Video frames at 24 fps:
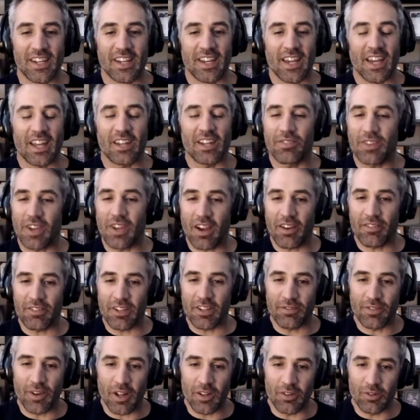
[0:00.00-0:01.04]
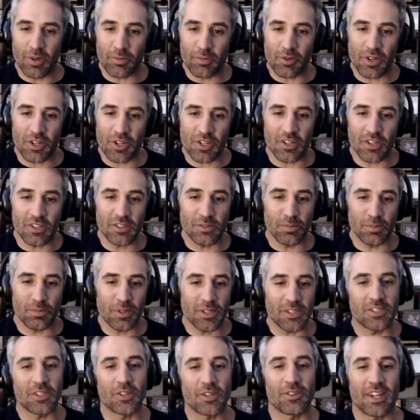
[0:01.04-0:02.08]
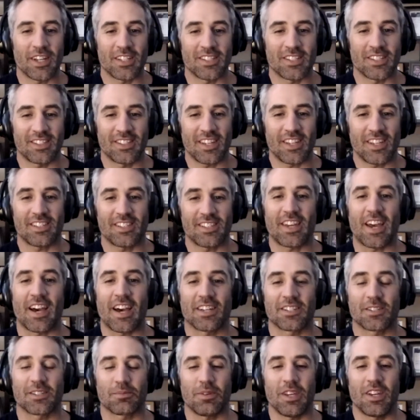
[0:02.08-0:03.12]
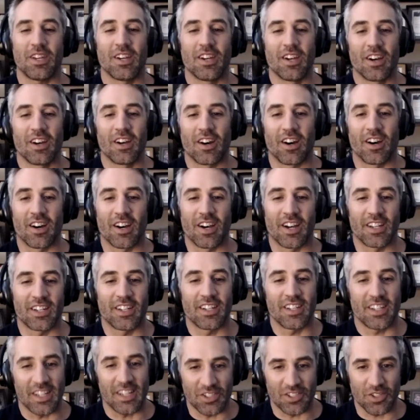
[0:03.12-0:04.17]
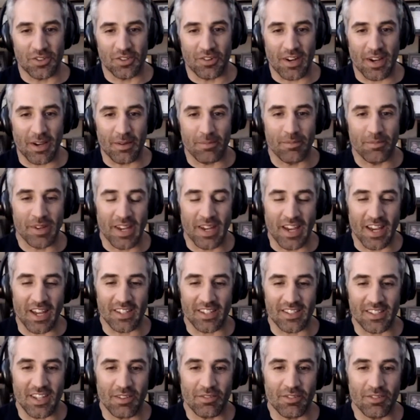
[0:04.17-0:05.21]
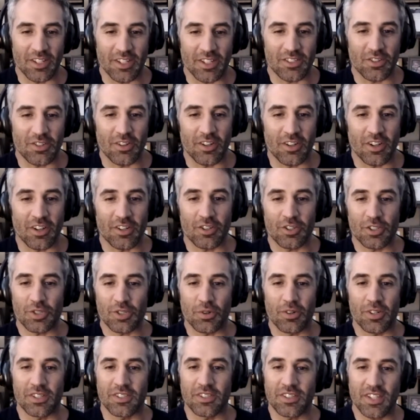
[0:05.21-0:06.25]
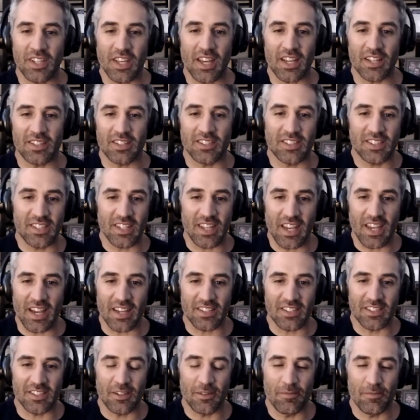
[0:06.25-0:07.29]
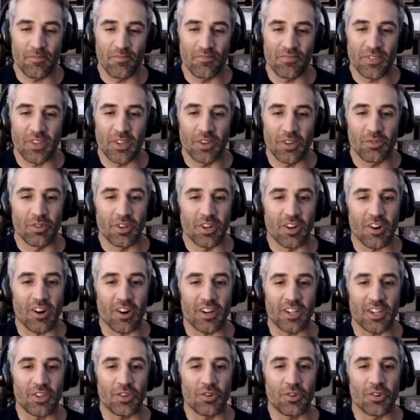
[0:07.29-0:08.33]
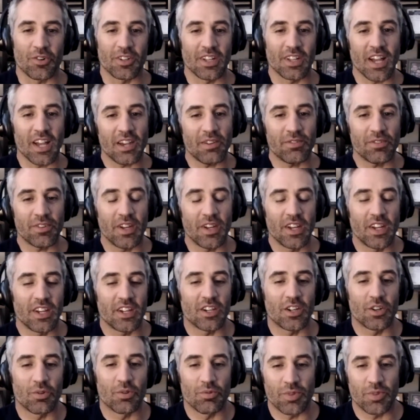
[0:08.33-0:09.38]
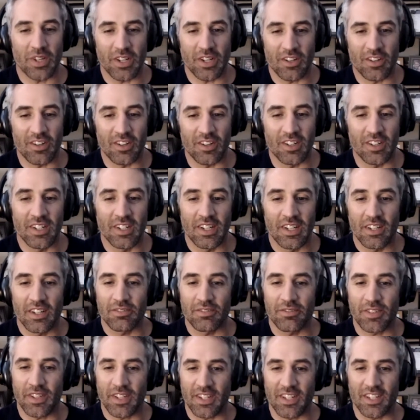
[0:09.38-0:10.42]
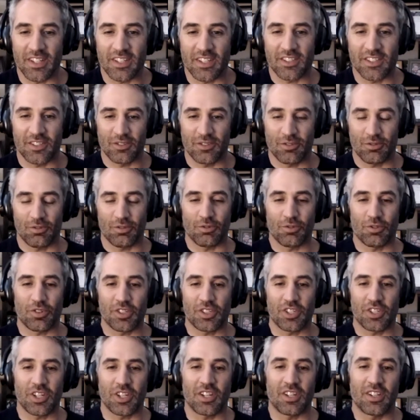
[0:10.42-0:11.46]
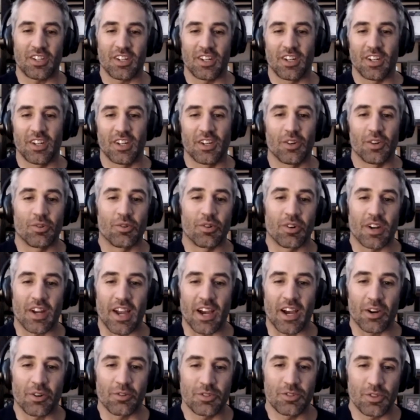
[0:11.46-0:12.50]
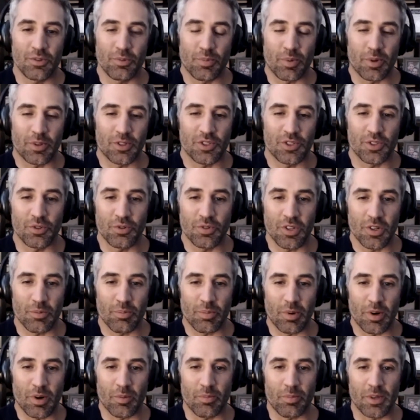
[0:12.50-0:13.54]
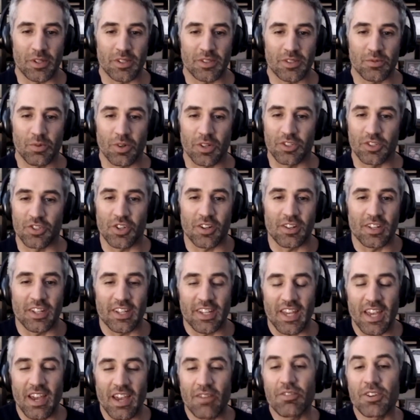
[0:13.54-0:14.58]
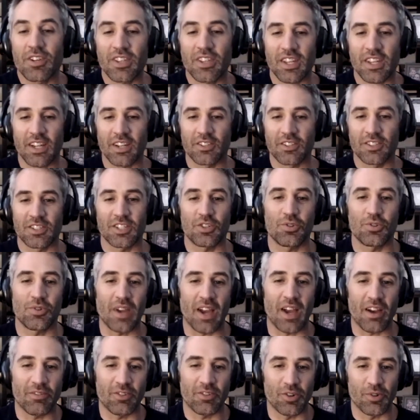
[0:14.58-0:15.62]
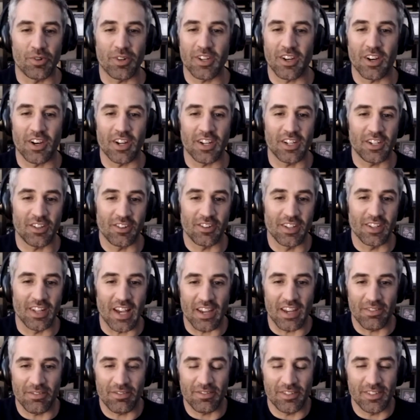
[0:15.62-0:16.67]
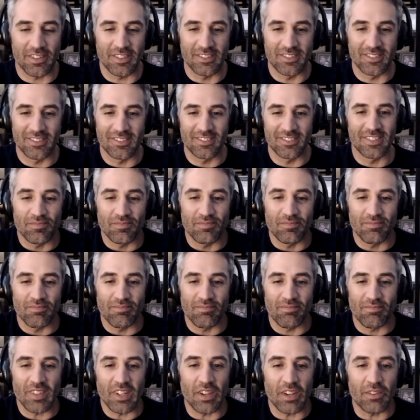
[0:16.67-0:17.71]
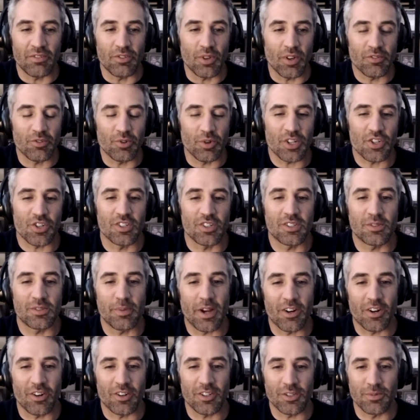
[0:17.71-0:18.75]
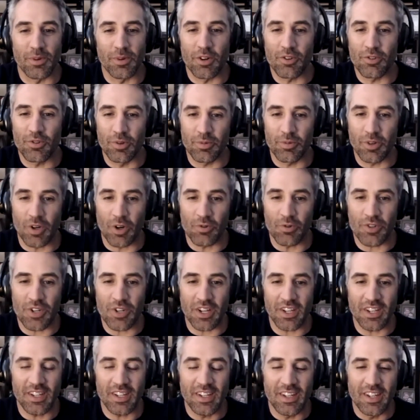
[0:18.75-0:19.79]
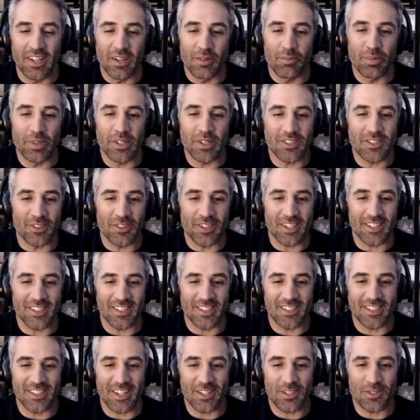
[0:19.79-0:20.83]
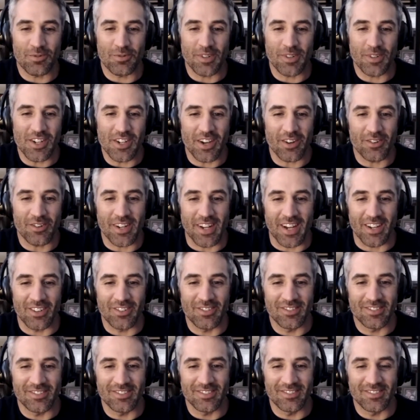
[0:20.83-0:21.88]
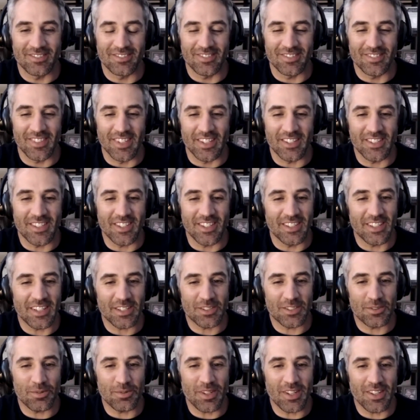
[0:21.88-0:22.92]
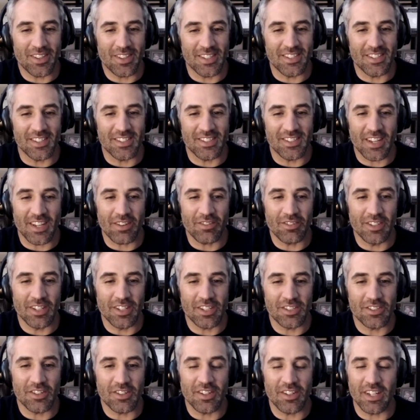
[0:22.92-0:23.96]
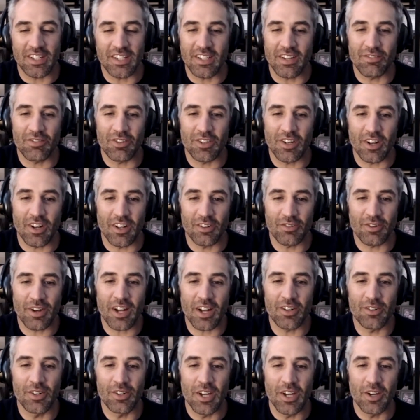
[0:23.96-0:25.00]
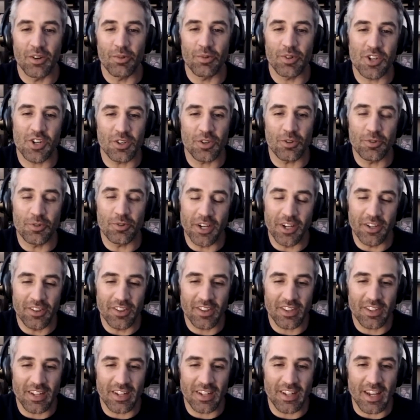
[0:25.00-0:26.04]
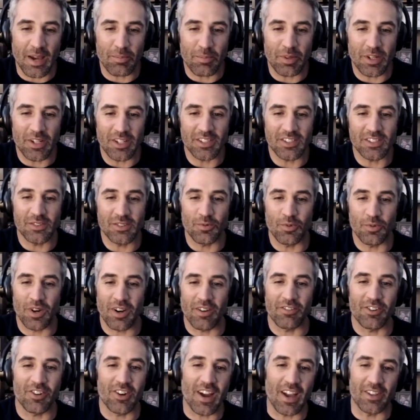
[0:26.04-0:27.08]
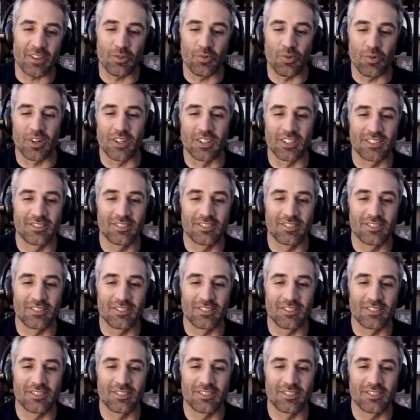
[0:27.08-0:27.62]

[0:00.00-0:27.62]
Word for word: And if you have any follow up questions, please don't hesitate to ask me on Instagram at Dave Glaser underscore CSCS regarding your life, career, fitness, nutrition, or how to pursue your purpose while juggling everything else that you have going on in your life. If you have questions about our small group coaching, please don't hesitate to reach out now. Until next week, this is Dave Glaser in Denver, Colorado, wishing you health and happiness wherever you're at in the world.